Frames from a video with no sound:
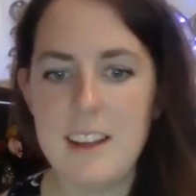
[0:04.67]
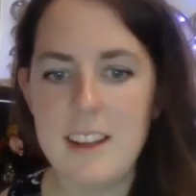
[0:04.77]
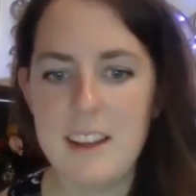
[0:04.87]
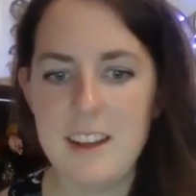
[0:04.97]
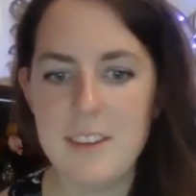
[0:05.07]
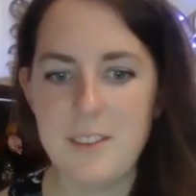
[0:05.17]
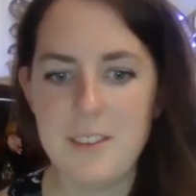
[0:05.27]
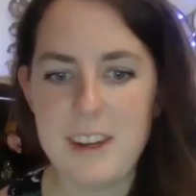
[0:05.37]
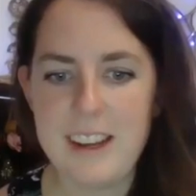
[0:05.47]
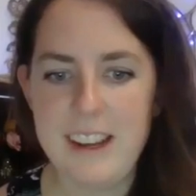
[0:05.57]
All
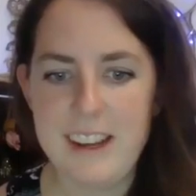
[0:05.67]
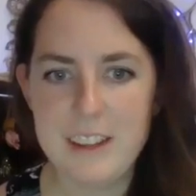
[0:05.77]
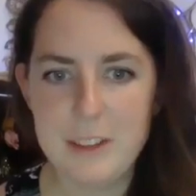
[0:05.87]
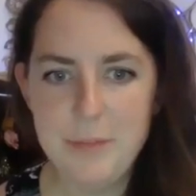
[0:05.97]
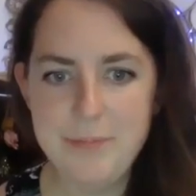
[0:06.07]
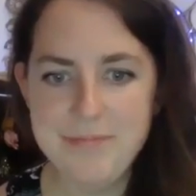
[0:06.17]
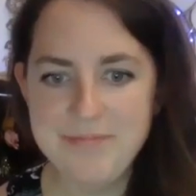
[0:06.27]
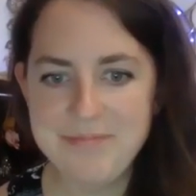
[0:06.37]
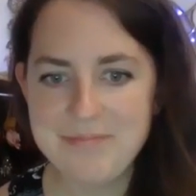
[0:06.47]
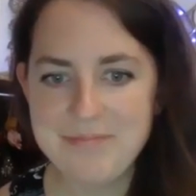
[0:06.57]
right.
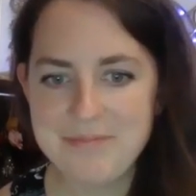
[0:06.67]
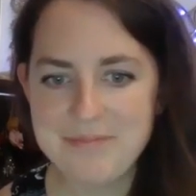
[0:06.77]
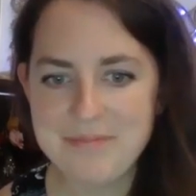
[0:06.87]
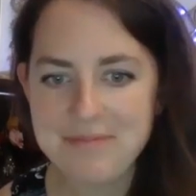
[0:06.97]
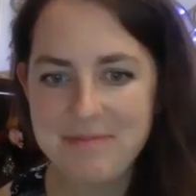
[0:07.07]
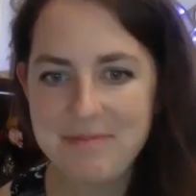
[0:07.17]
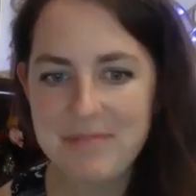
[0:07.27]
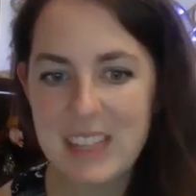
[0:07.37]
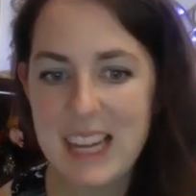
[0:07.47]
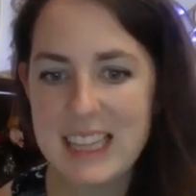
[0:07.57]

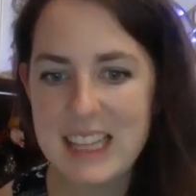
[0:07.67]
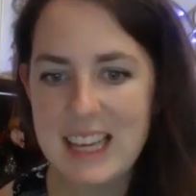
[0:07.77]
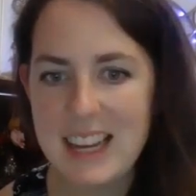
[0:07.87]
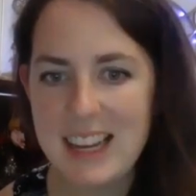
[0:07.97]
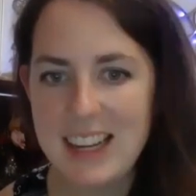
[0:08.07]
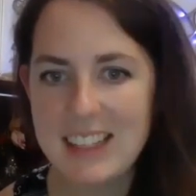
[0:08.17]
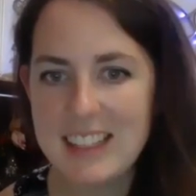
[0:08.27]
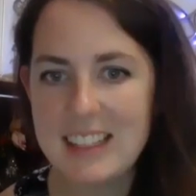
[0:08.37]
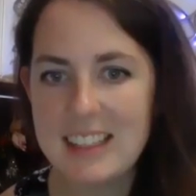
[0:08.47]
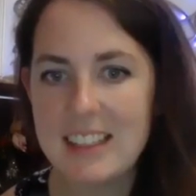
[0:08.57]
I think
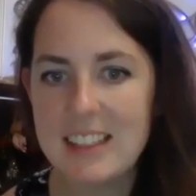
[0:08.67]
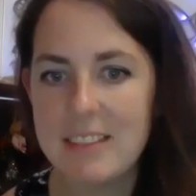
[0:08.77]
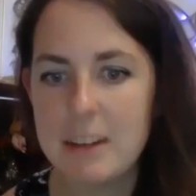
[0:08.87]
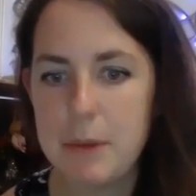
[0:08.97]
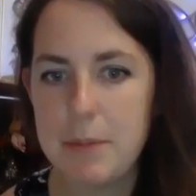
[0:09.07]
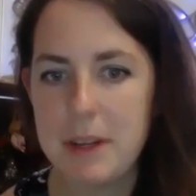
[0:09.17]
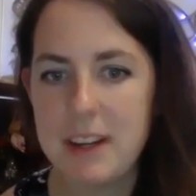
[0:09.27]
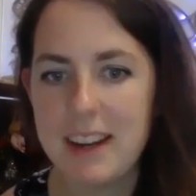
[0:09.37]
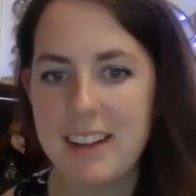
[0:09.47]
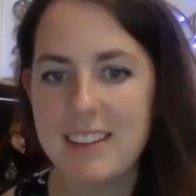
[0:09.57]
we might be
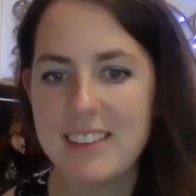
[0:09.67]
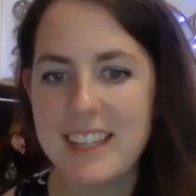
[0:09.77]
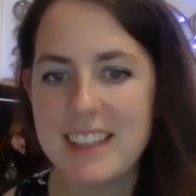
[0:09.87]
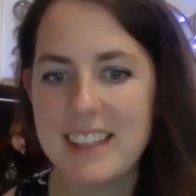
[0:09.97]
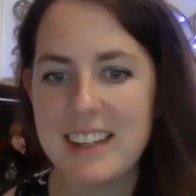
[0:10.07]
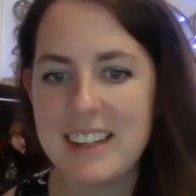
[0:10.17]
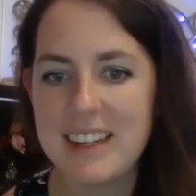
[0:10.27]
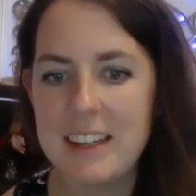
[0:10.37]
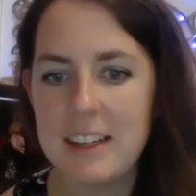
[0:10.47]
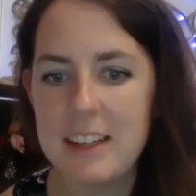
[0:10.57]
good. Let me get the
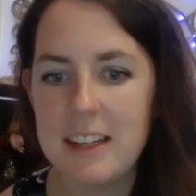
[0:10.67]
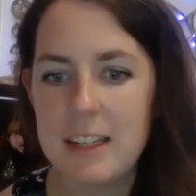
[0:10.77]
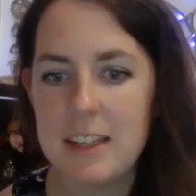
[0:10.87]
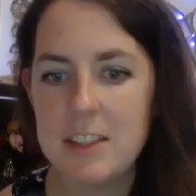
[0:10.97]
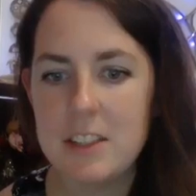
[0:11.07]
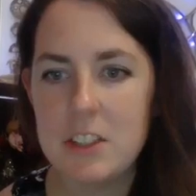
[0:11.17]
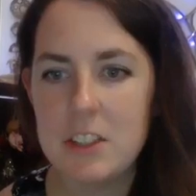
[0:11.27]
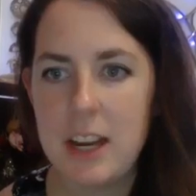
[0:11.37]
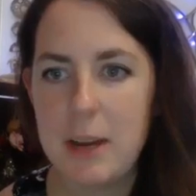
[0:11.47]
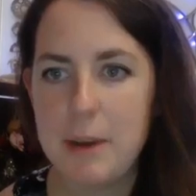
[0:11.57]

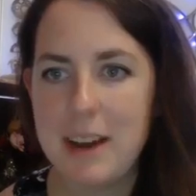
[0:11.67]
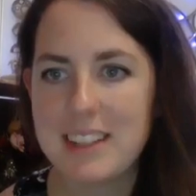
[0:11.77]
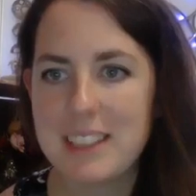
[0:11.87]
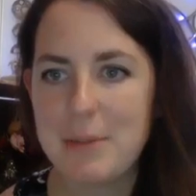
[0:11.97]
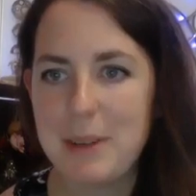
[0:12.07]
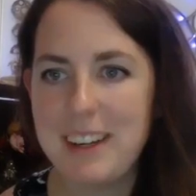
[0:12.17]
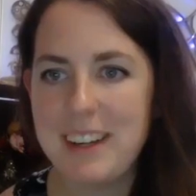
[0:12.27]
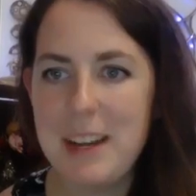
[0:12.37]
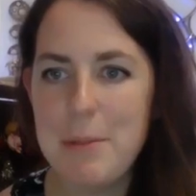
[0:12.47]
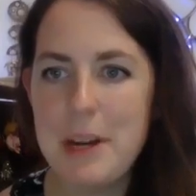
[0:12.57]
chat box up here.
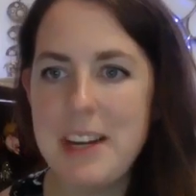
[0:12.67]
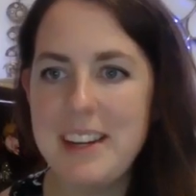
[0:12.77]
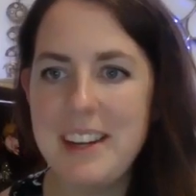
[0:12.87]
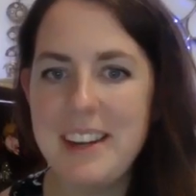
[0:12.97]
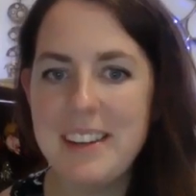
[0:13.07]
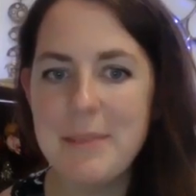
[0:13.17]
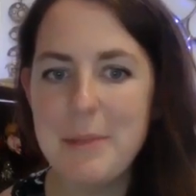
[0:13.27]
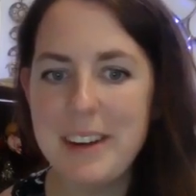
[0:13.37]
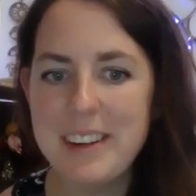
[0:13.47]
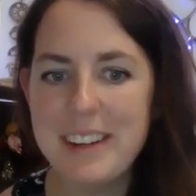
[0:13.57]
Hi, Brandy and
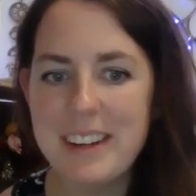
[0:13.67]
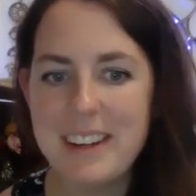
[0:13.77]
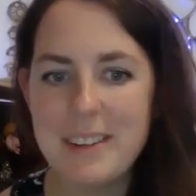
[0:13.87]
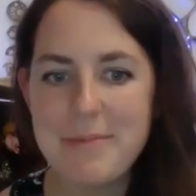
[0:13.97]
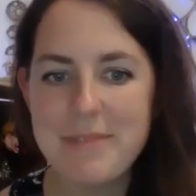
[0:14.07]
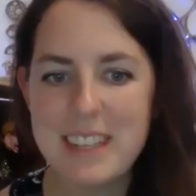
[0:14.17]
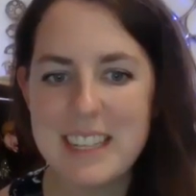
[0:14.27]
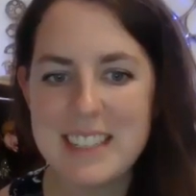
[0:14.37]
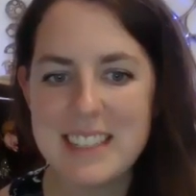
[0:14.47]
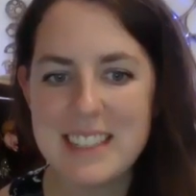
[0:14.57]
Miriam.
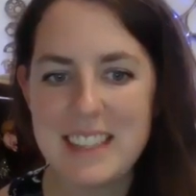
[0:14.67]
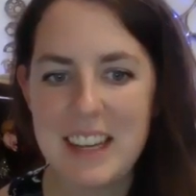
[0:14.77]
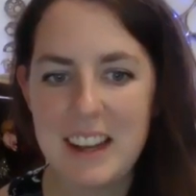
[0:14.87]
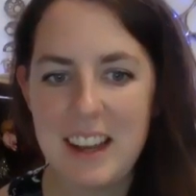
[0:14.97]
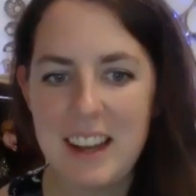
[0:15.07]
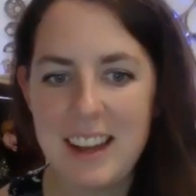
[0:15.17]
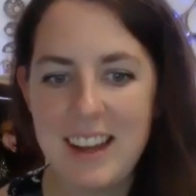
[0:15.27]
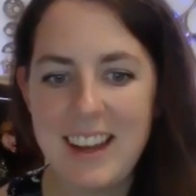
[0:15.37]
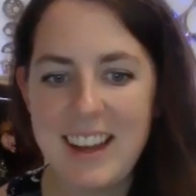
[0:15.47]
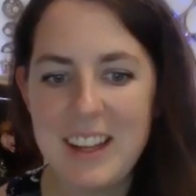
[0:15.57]
Nice to see
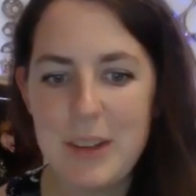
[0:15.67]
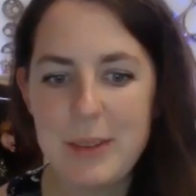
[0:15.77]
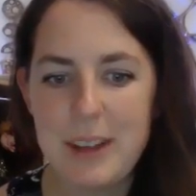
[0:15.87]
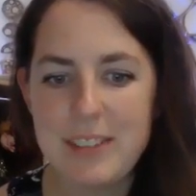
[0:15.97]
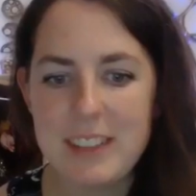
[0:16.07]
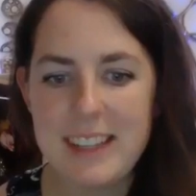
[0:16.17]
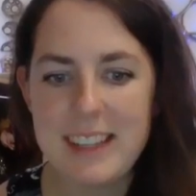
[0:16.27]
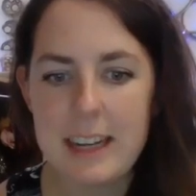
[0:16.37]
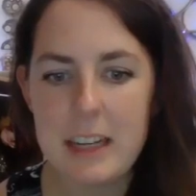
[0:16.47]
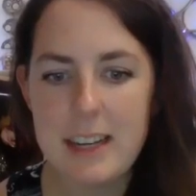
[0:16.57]
you lovely
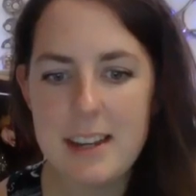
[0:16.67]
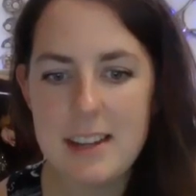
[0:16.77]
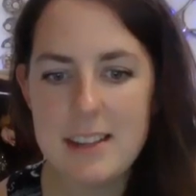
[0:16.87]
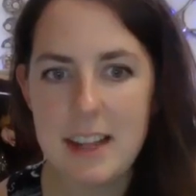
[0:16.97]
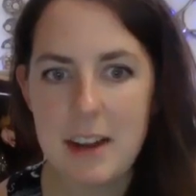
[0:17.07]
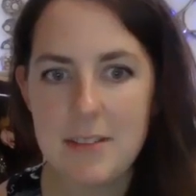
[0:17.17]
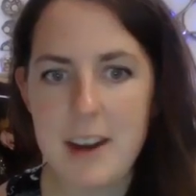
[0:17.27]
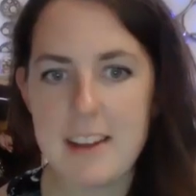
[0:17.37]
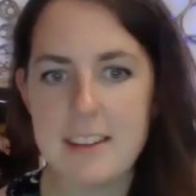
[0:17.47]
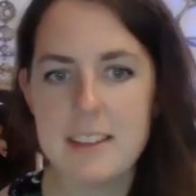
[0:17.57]
ladies. All
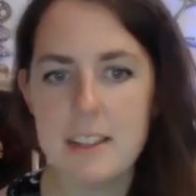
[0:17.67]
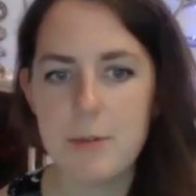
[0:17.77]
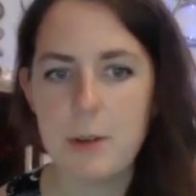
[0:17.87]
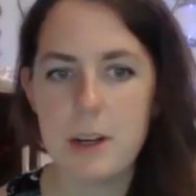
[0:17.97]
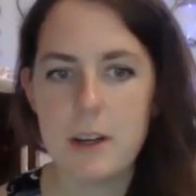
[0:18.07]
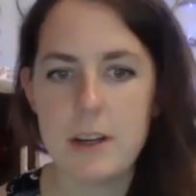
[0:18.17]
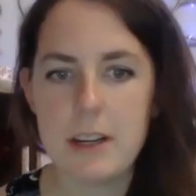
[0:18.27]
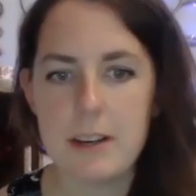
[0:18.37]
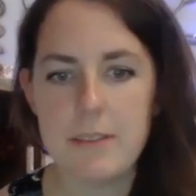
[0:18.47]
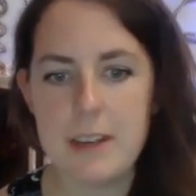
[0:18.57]
right, let's see if we're
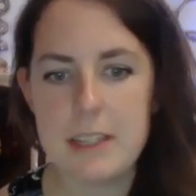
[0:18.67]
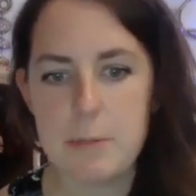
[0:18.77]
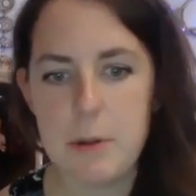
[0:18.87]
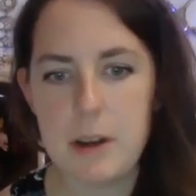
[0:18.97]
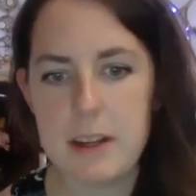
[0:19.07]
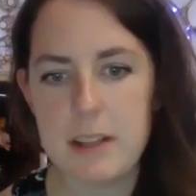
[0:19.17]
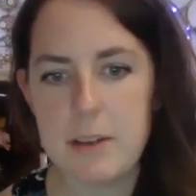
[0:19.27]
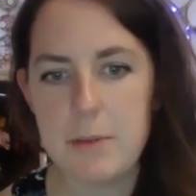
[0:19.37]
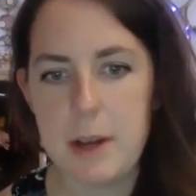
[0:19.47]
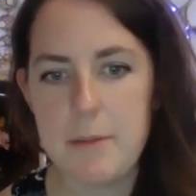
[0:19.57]
cooking on Facebook. I think we are.